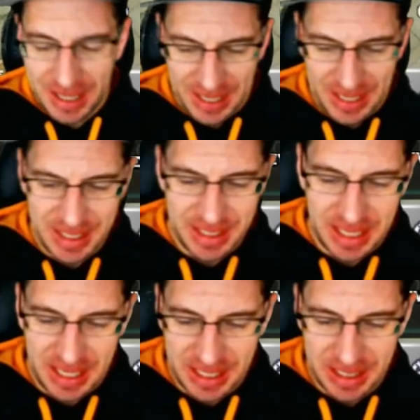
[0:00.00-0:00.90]

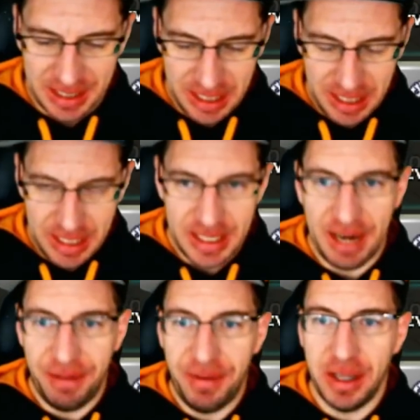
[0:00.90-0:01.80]
and
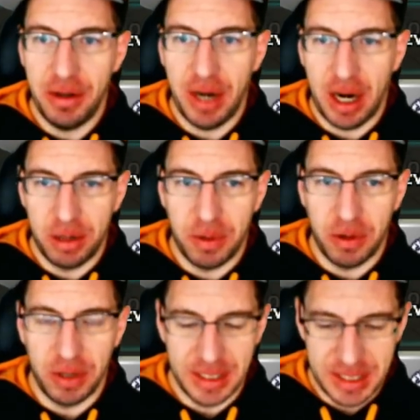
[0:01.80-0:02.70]
kind of feel out our
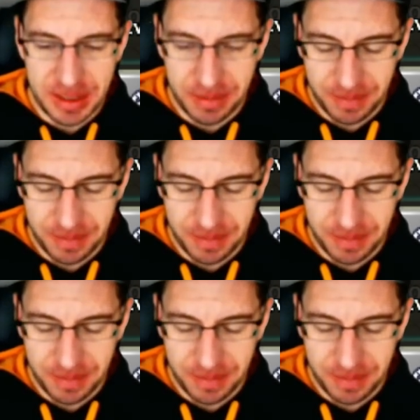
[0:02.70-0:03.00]
opponents.